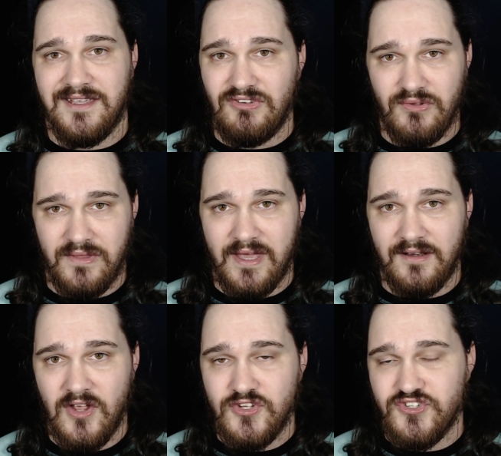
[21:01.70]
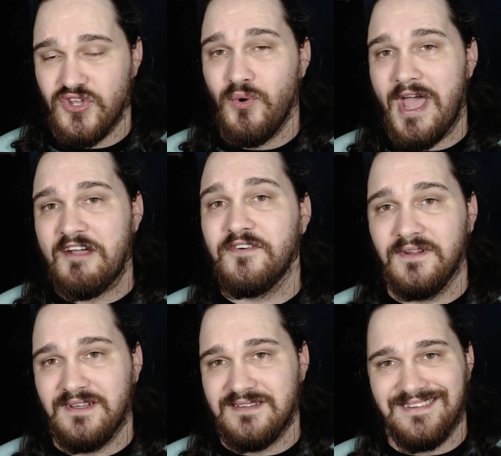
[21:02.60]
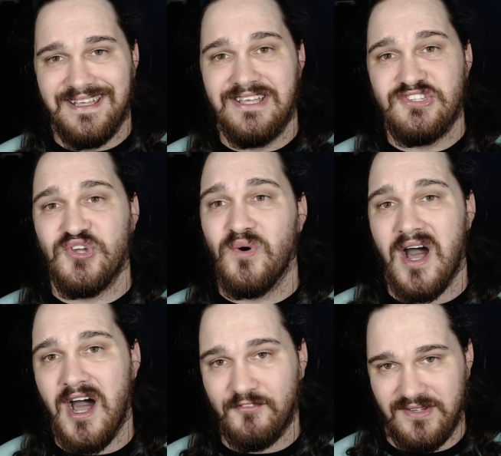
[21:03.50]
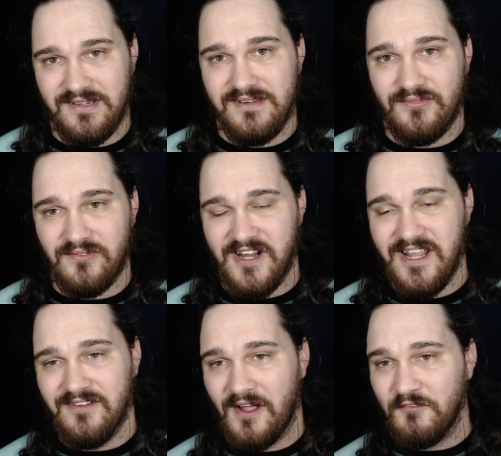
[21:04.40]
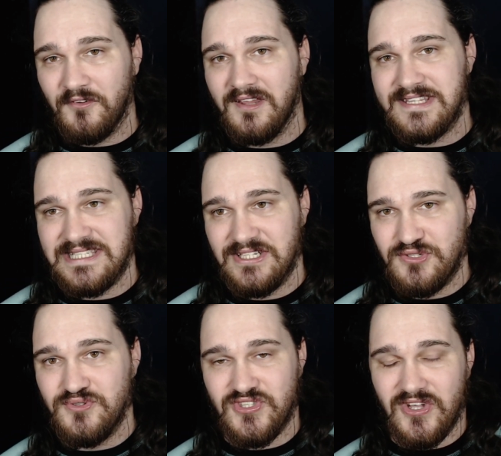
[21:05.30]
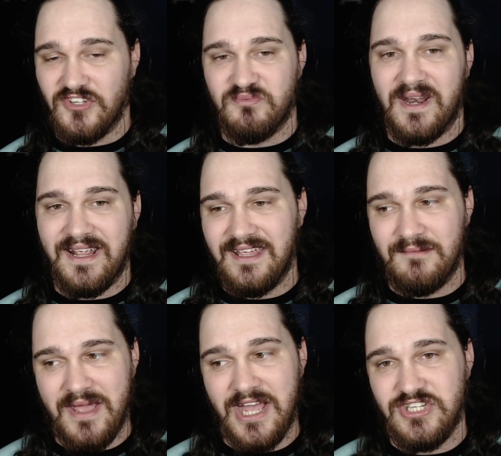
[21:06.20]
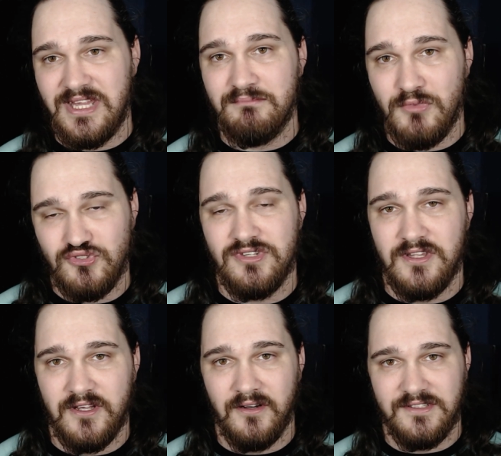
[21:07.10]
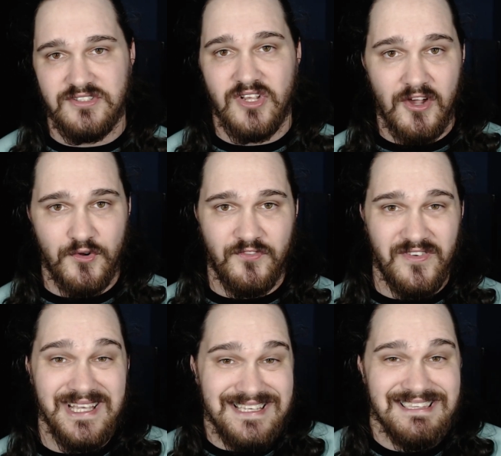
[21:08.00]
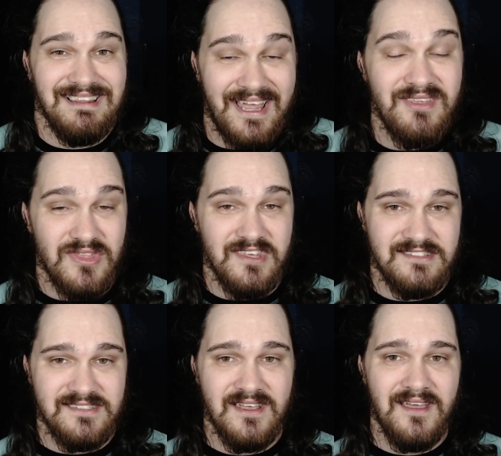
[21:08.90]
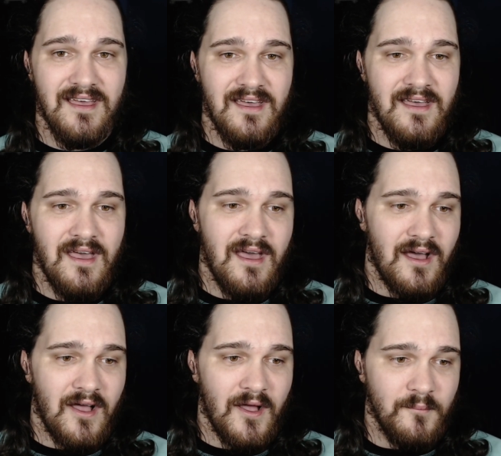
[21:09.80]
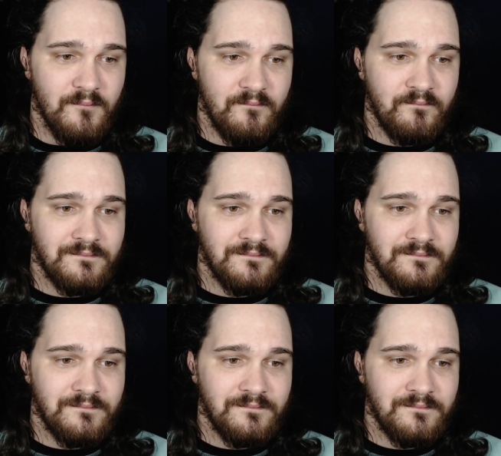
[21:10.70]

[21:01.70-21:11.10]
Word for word: can do that so effortlessly, so often, right? I've only listened to two songs, but I can't imagine that most of their discography is like this. Um,